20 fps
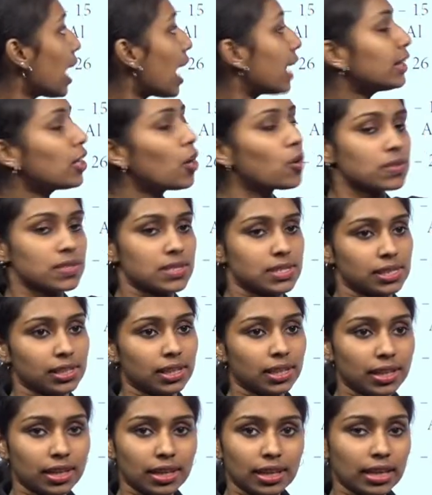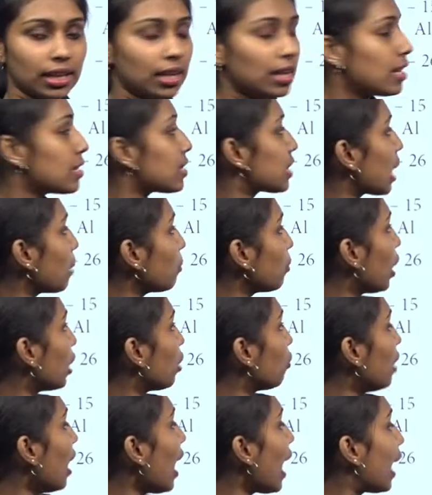than the oxygen. Same that
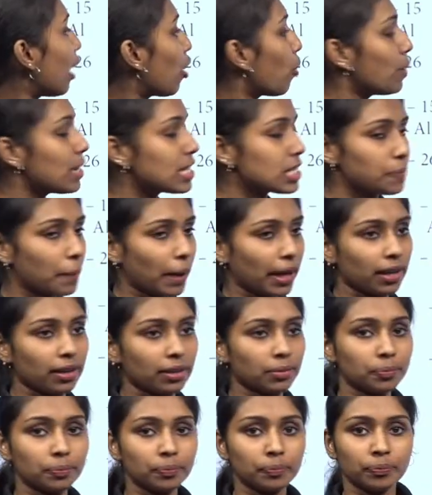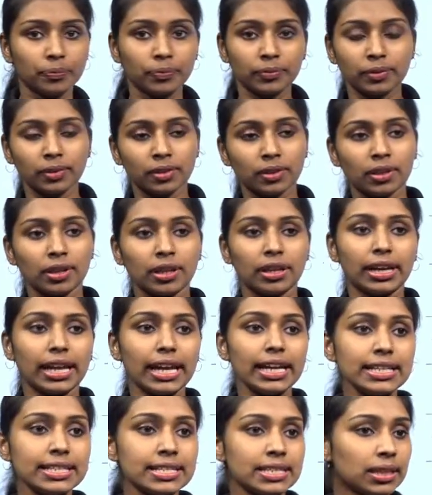of the anomalous pair,
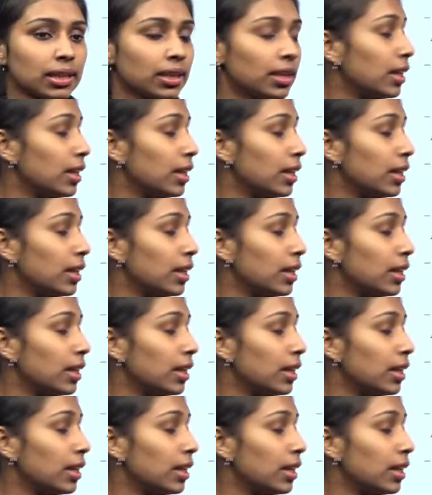right?